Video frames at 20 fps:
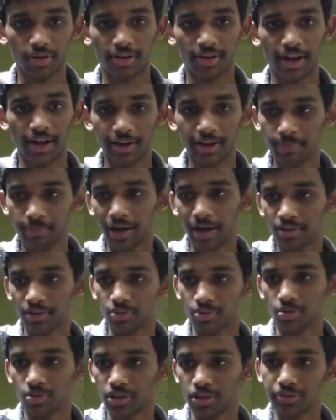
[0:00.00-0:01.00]
Getting back to
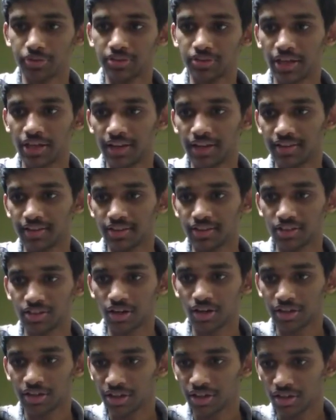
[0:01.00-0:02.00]
what I was telling in the
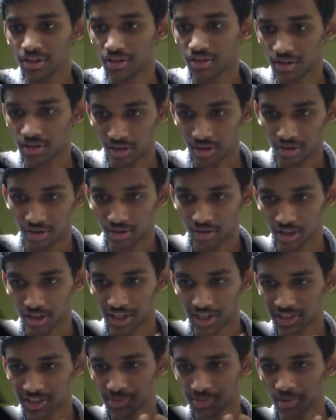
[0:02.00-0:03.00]
starting, uh, I
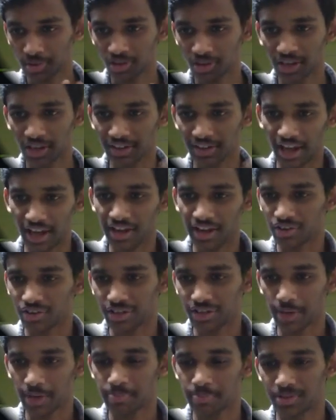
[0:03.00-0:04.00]
just block like 9 or
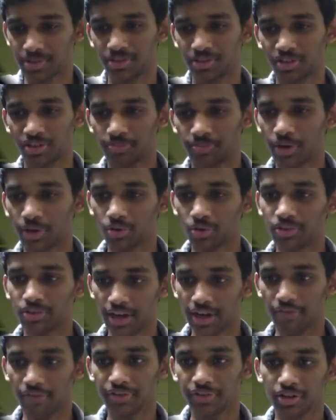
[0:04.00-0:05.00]
10% of my whole
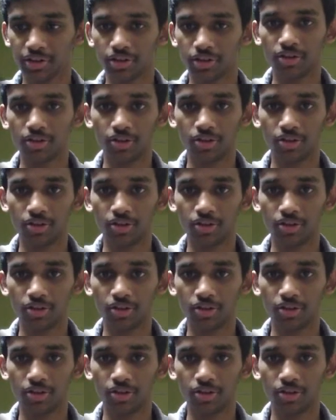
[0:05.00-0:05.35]
traffic.